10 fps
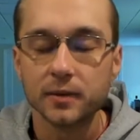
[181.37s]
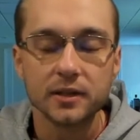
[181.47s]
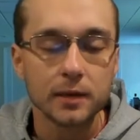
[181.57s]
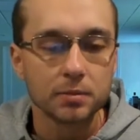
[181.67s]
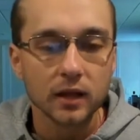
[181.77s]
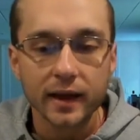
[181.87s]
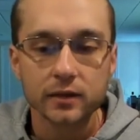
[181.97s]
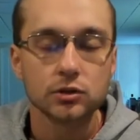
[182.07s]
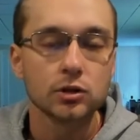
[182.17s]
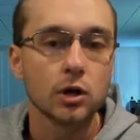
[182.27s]
And they play
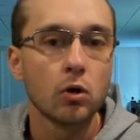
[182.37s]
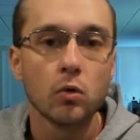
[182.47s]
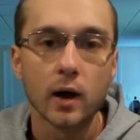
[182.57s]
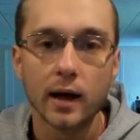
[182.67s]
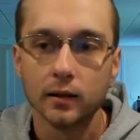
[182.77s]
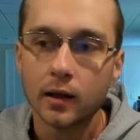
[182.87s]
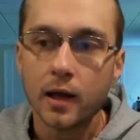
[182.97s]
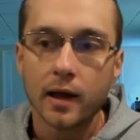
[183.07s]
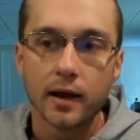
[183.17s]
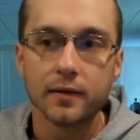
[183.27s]
it so well.
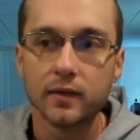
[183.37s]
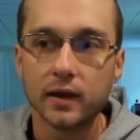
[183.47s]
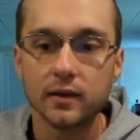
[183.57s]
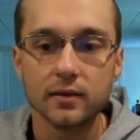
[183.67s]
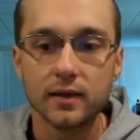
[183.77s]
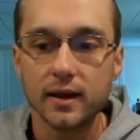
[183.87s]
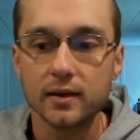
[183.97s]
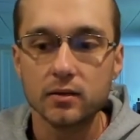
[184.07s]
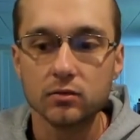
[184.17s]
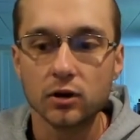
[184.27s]
And they,
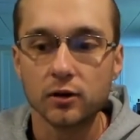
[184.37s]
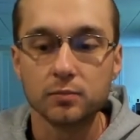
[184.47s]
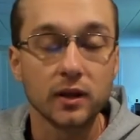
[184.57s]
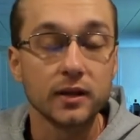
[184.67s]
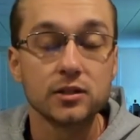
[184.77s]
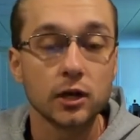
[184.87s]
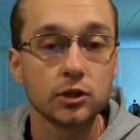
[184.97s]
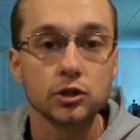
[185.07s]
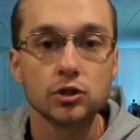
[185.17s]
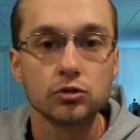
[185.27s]
they are, play such
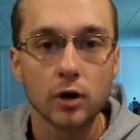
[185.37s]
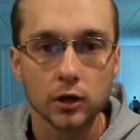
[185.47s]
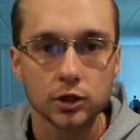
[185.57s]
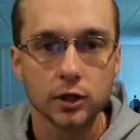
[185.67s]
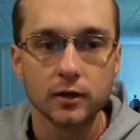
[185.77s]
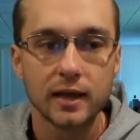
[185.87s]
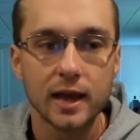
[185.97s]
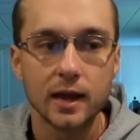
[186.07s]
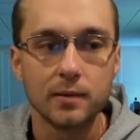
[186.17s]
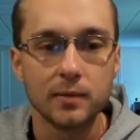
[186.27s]
a structured
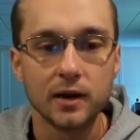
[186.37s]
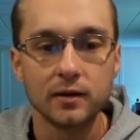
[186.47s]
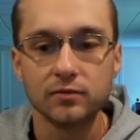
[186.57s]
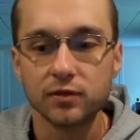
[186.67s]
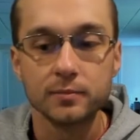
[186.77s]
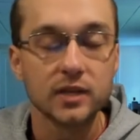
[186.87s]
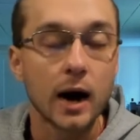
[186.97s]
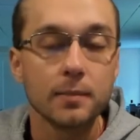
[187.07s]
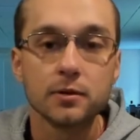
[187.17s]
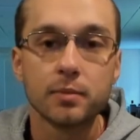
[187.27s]
game. And from
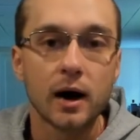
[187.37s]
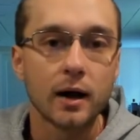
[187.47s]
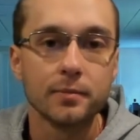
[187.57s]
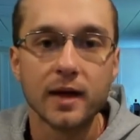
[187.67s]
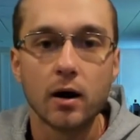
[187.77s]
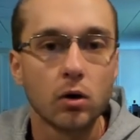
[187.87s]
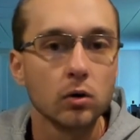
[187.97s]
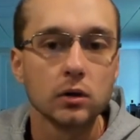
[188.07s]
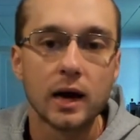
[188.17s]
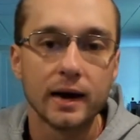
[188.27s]
top to bottom, that
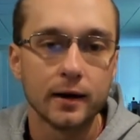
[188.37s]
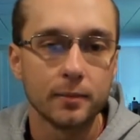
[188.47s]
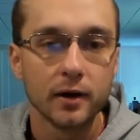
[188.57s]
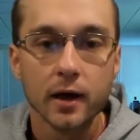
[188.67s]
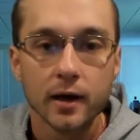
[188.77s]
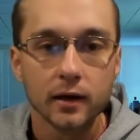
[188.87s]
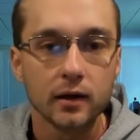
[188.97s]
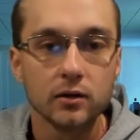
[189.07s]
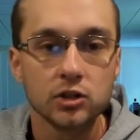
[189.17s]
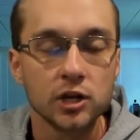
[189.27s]
whole lineup
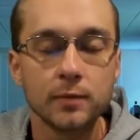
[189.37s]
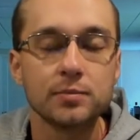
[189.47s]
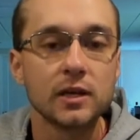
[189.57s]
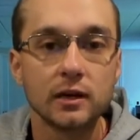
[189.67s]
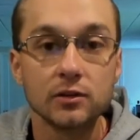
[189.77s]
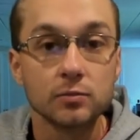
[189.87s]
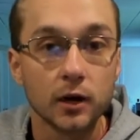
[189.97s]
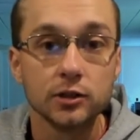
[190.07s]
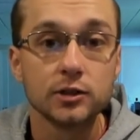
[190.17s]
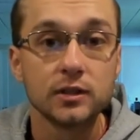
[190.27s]
get, chips in as
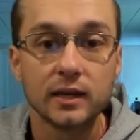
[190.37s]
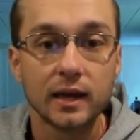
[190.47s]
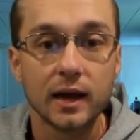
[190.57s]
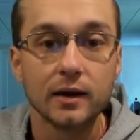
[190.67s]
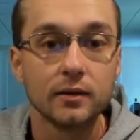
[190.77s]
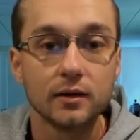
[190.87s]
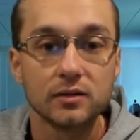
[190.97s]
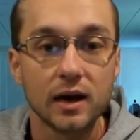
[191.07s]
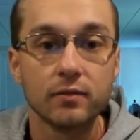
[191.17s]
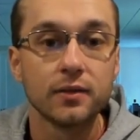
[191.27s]
much as they can and does
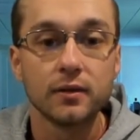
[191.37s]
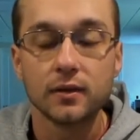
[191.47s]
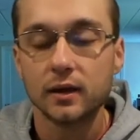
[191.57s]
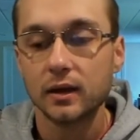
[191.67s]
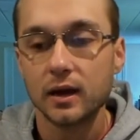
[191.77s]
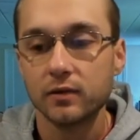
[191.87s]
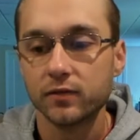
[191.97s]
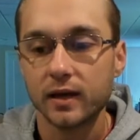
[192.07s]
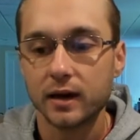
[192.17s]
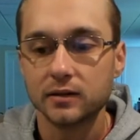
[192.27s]
everything they can
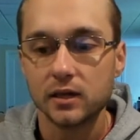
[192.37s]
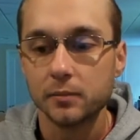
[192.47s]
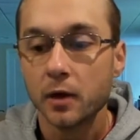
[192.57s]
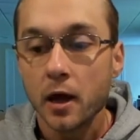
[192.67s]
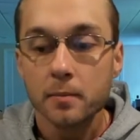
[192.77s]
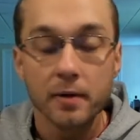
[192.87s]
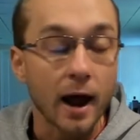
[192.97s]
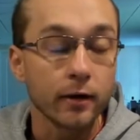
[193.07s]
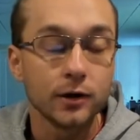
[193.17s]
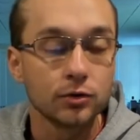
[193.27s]
for that team.
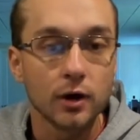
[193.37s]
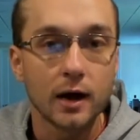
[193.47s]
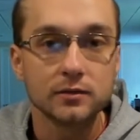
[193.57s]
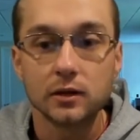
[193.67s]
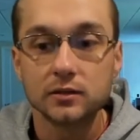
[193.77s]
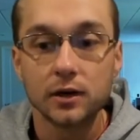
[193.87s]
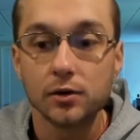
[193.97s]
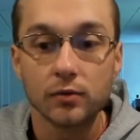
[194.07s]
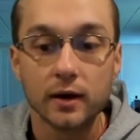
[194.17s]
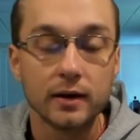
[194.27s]
Barry Trotz, I'll tell
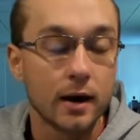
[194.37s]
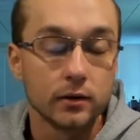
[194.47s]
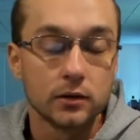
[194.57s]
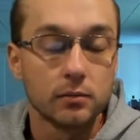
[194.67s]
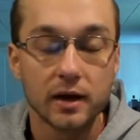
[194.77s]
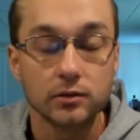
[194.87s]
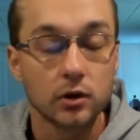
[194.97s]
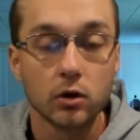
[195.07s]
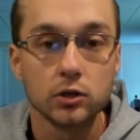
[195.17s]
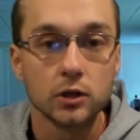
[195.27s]
you right now, is the best
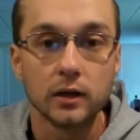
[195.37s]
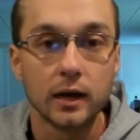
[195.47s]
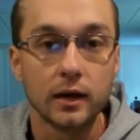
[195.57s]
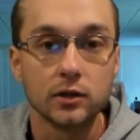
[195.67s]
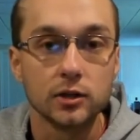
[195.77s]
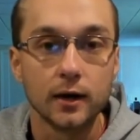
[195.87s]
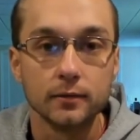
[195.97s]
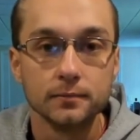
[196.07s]
coach in the NHL.